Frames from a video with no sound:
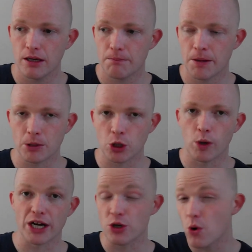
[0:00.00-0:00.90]
people who
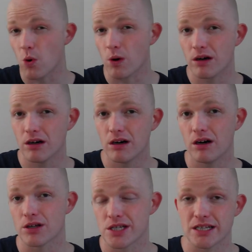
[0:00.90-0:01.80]
I know
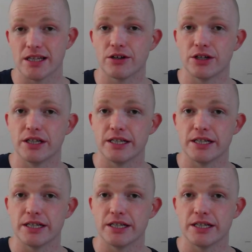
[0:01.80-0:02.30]
are saying they're going to